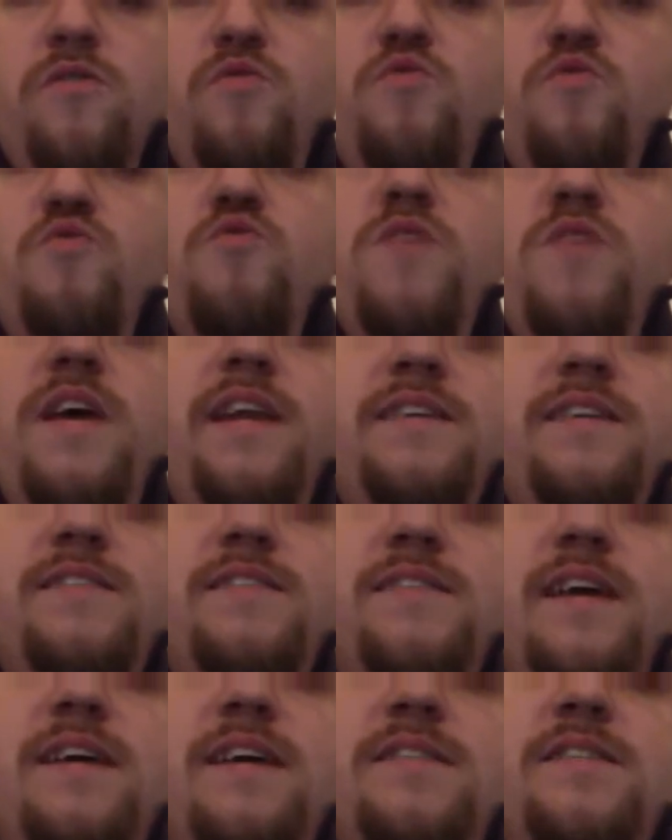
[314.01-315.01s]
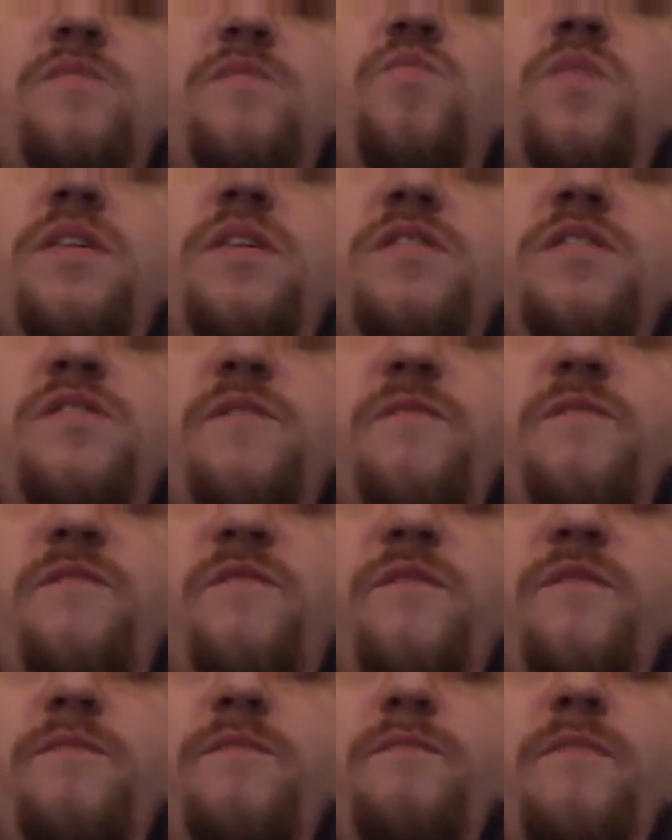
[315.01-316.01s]
really snazzy once you've
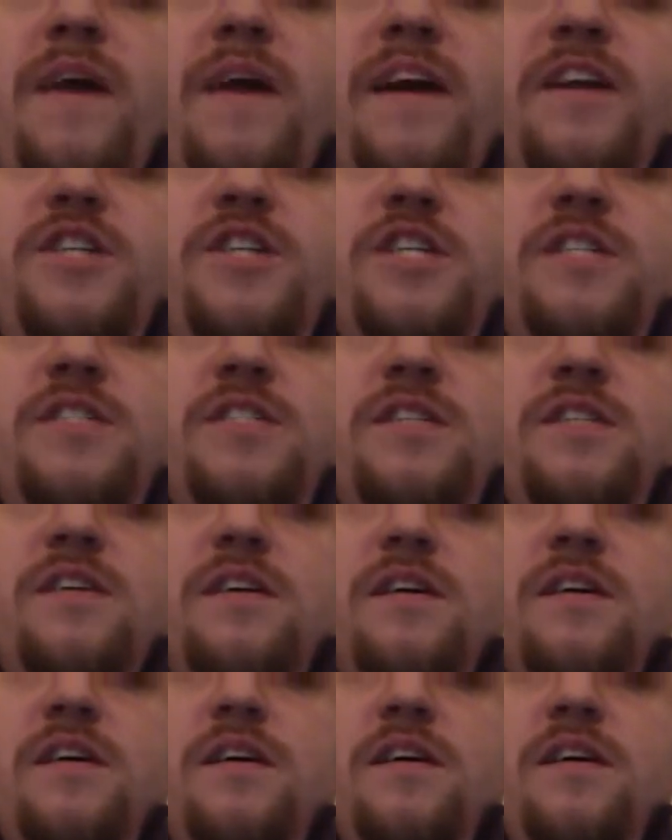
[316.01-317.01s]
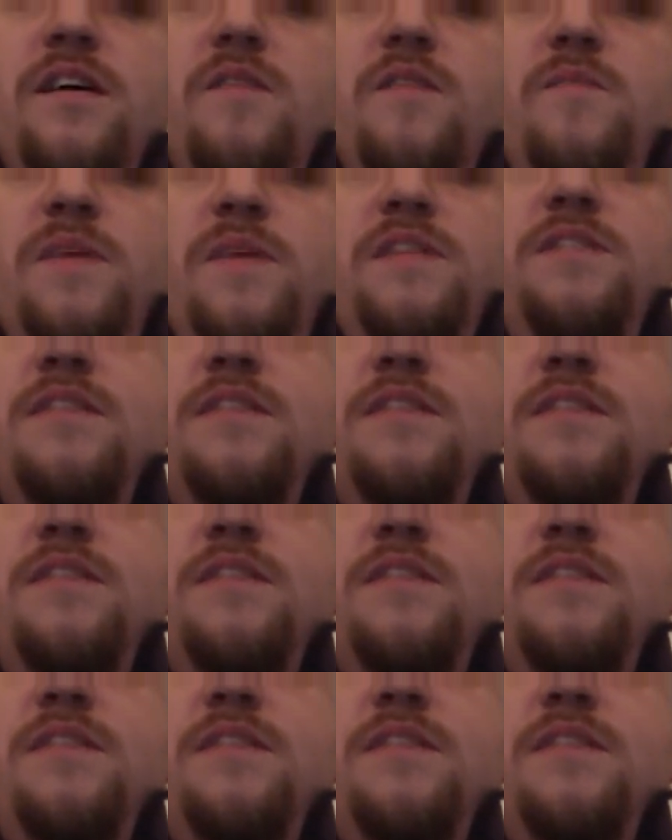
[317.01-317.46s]
managed it, but